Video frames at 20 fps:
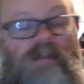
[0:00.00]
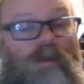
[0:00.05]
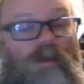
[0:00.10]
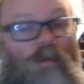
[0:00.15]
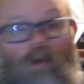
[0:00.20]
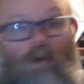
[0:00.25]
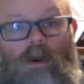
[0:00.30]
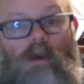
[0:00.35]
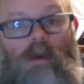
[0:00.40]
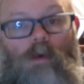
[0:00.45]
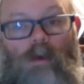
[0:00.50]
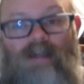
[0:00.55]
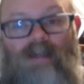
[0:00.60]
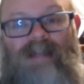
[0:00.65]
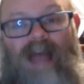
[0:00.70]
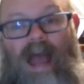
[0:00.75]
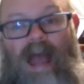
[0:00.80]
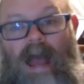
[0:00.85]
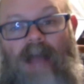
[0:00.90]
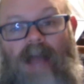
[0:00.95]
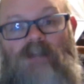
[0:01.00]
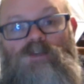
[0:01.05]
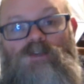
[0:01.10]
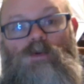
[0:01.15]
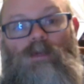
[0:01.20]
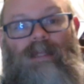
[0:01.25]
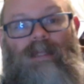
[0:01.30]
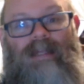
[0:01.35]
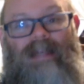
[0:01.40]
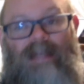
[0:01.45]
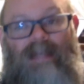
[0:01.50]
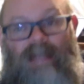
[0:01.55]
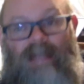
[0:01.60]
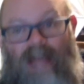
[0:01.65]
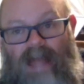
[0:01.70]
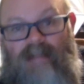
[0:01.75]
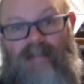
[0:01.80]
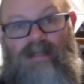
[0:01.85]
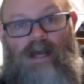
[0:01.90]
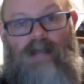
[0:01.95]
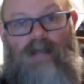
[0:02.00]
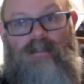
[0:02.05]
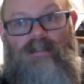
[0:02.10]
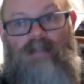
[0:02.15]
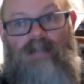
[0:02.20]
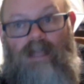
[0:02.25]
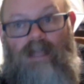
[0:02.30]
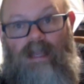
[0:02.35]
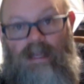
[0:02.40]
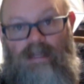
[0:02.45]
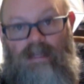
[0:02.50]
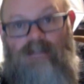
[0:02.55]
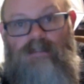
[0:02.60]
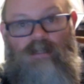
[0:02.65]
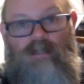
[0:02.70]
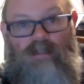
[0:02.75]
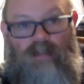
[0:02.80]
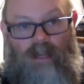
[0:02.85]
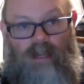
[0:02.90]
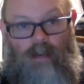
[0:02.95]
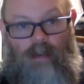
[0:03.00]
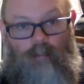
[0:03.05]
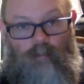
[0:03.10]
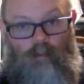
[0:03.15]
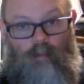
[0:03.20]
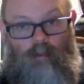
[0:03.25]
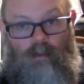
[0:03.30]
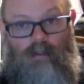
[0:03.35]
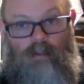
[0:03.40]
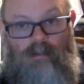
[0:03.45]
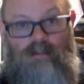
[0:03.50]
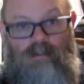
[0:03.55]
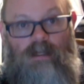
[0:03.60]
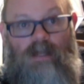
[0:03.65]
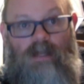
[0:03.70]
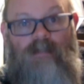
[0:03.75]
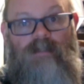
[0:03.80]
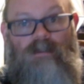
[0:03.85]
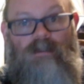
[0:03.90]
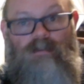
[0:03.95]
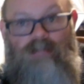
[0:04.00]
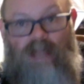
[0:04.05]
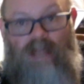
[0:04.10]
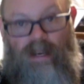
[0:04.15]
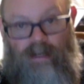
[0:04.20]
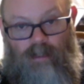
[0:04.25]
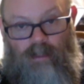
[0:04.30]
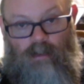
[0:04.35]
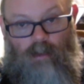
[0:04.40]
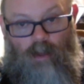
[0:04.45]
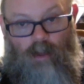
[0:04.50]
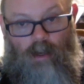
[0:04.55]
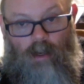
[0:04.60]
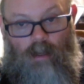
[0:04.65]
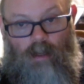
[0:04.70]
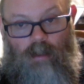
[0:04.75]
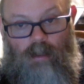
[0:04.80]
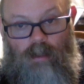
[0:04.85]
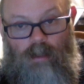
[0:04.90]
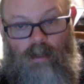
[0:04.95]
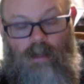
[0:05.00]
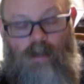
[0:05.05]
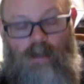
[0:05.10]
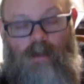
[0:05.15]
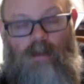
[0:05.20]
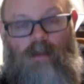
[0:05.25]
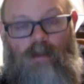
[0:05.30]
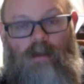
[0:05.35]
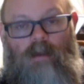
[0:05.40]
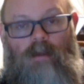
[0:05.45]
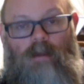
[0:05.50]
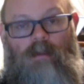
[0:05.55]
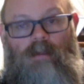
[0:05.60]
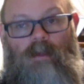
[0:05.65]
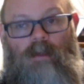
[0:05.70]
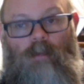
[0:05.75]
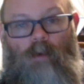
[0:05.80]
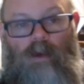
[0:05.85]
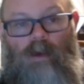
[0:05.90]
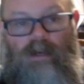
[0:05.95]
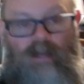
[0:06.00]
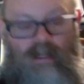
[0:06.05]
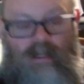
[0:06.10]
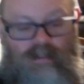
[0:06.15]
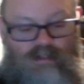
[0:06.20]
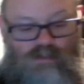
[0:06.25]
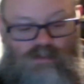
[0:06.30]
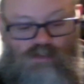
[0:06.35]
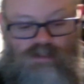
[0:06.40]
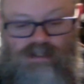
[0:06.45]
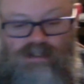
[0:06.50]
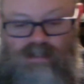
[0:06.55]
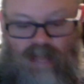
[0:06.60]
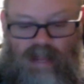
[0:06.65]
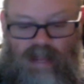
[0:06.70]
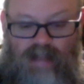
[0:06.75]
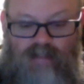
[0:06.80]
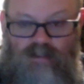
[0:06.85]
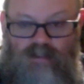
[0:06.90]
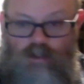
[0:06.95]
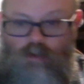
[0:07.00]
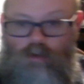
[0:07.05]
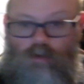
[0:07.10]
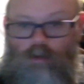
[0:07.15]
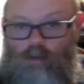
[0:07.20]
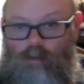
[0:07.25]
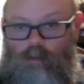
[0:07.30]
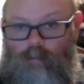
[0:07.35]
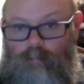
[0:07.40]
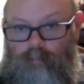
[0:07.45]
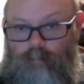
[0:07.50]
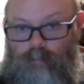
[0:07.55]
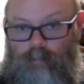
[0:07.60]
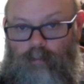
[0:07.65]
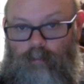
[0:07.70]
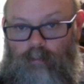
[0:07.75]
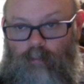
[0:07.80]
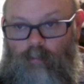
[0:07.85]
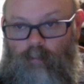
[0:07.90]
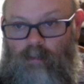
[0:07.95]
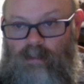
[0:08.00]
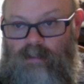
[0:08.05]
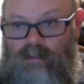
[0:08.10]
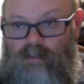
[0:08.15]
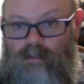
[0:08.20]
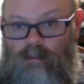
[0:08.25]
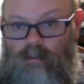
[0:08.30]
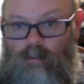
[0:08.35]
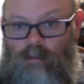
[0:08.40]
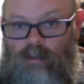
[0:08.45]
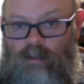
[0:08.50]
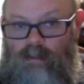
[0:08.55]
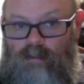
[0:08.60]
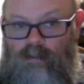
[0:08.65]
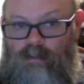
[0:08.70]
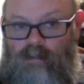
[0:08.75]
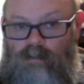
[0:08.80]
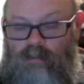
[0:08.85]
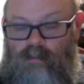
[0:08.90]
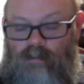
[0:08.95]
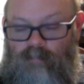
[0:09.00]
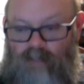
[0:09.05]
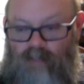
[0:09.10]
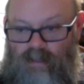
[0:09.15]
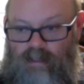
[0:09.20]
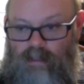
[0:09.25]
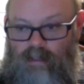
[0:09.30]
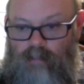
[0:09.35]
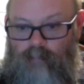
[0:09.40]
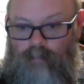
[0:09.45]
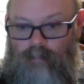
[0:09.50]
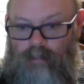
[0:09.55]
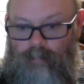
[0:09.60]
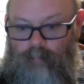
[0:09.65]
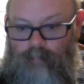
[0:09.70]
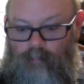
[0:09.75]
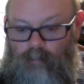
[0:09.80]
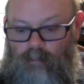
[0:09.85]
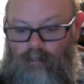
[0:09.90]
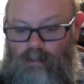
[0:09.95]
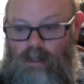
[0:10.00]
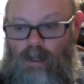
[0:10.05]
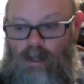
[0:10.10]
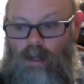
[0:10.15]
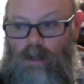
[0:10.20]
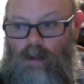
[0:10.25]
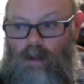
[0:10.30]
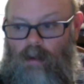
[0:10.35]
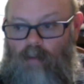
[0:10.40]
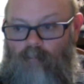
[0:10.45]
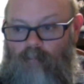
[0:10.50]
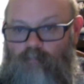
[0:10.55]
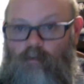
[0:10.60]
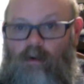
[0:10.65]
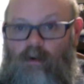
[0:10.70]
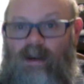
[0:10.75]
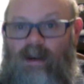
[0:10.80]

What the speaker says: weren't going to actually let us into the airport until 10 o'clock. They wanted us to stay as a group with the Viking people for an